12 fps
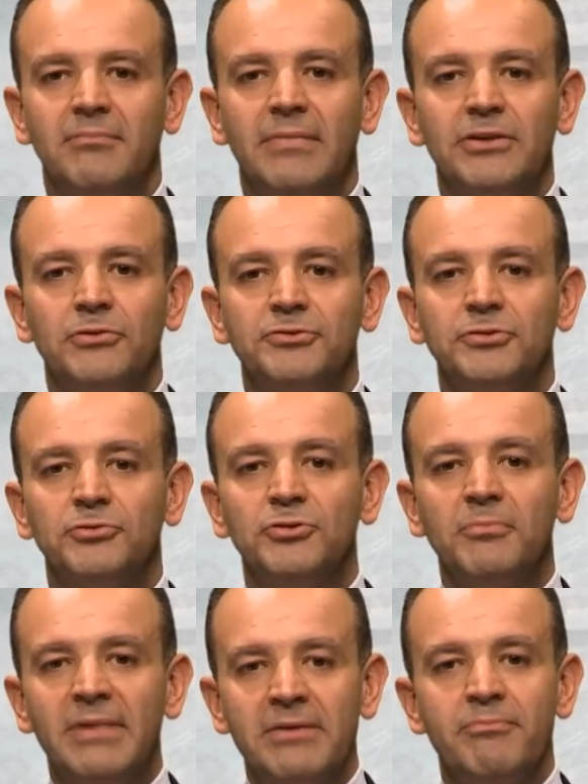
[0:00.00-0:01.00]
but also to
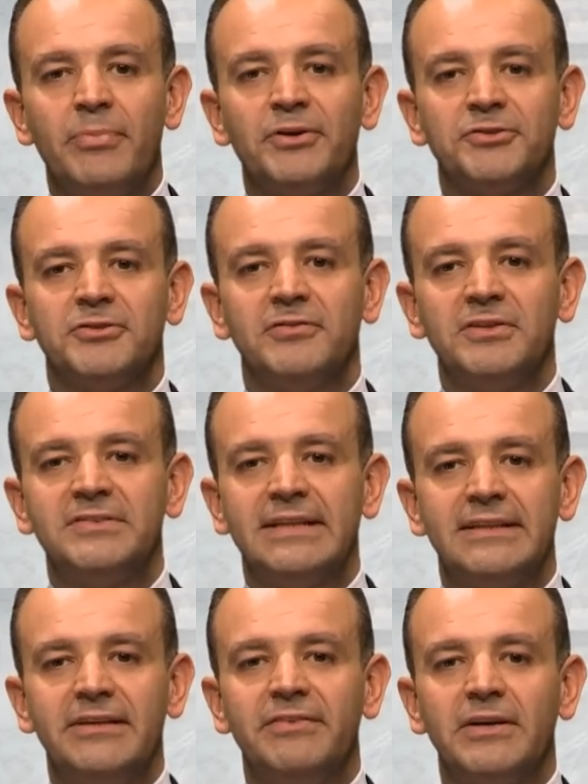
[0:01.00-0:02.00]
the members of the
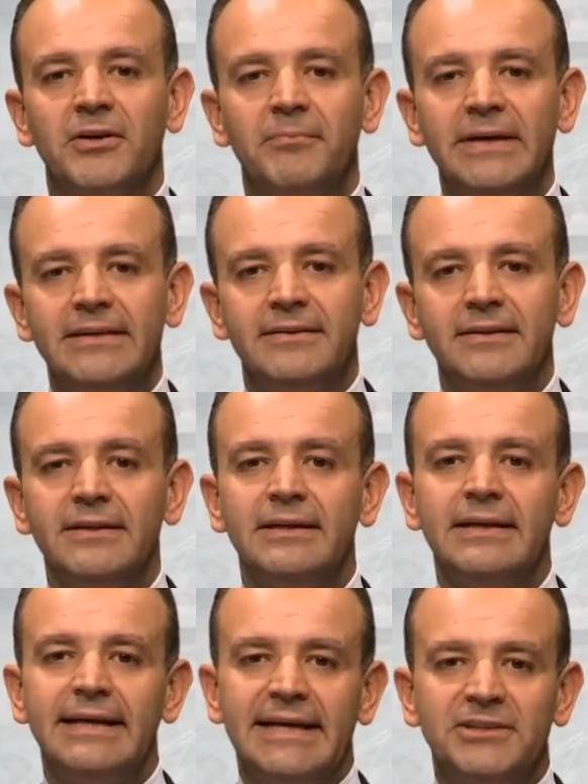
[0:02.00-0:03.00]
scientific committee,
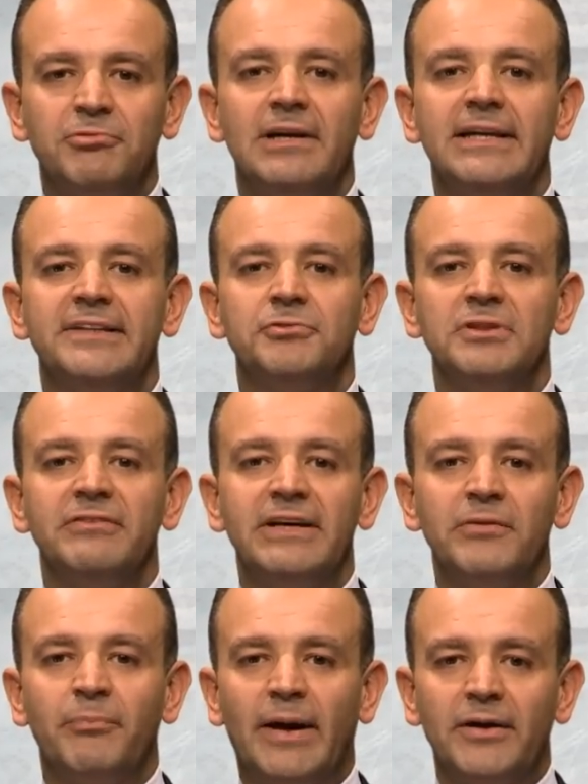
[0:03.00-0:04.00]
as well as to the
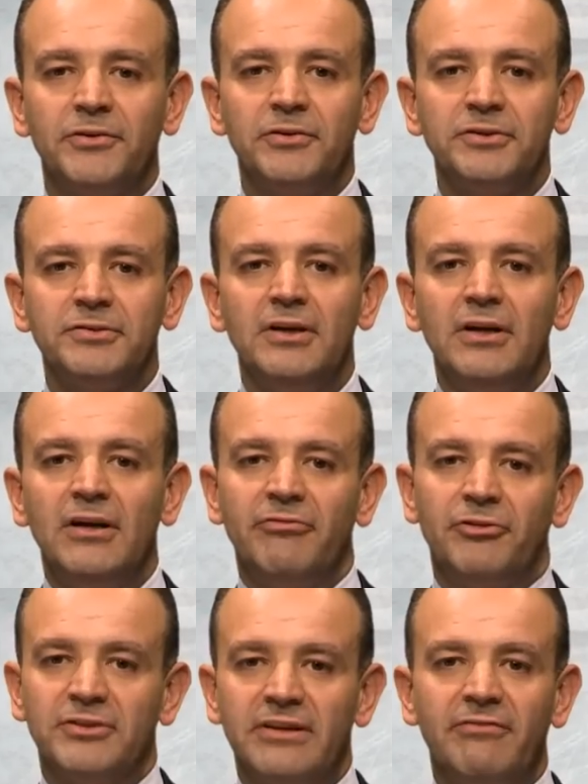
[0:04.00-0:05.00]
event partners,
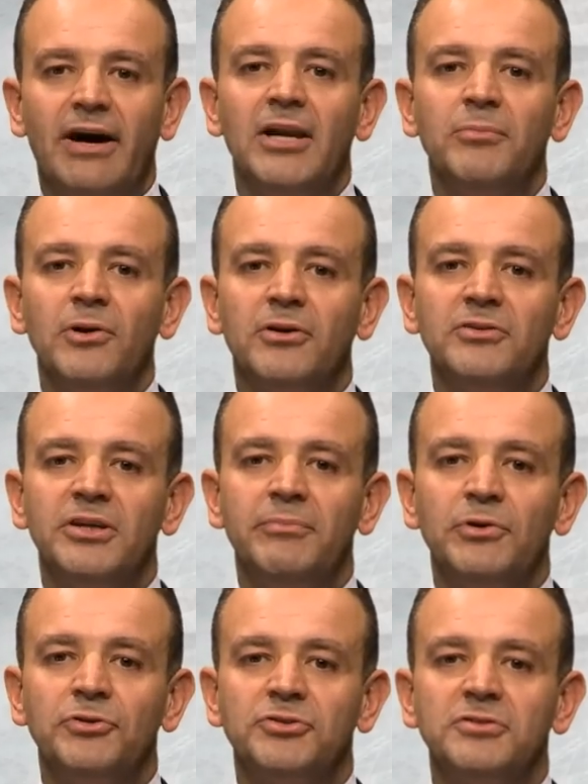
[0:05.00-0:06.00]
for their valuable
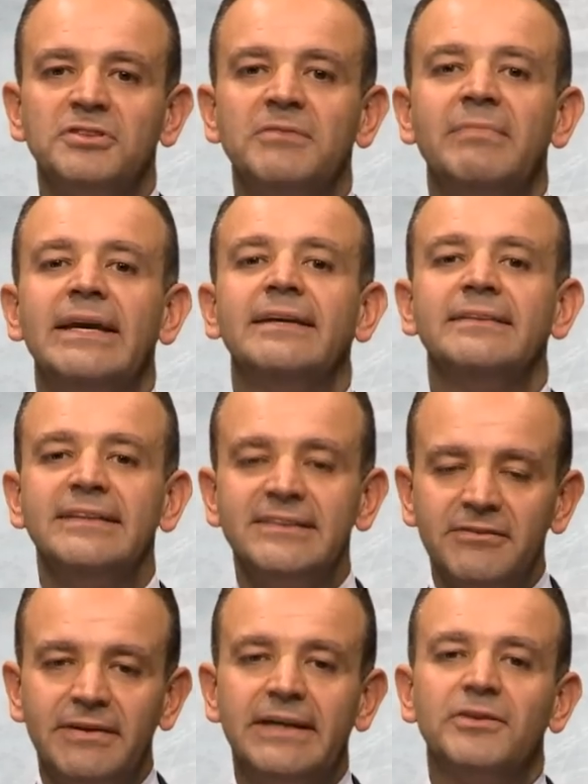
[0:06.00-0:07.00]
contributions in making
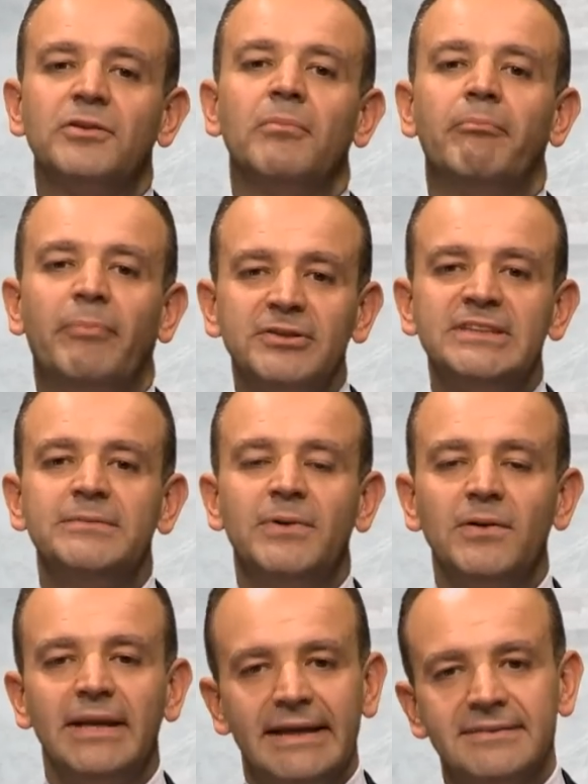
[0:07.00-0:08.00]
this event
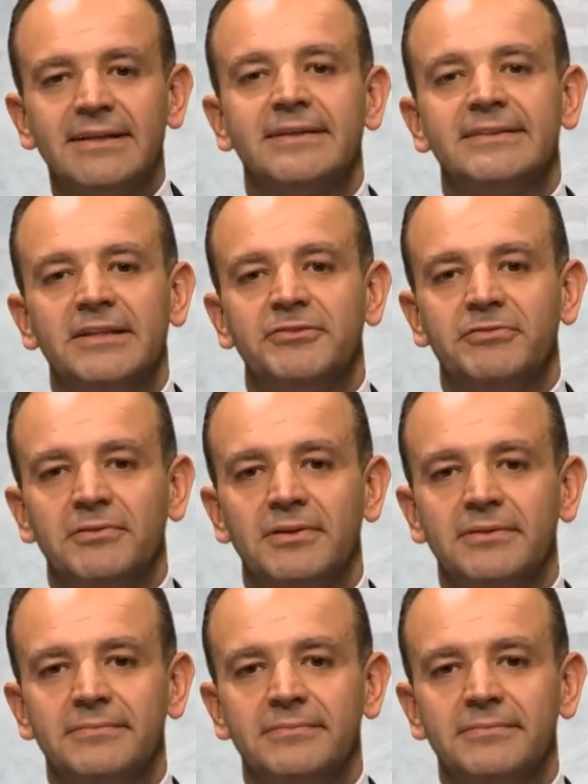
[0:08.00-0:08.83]
possible and successful.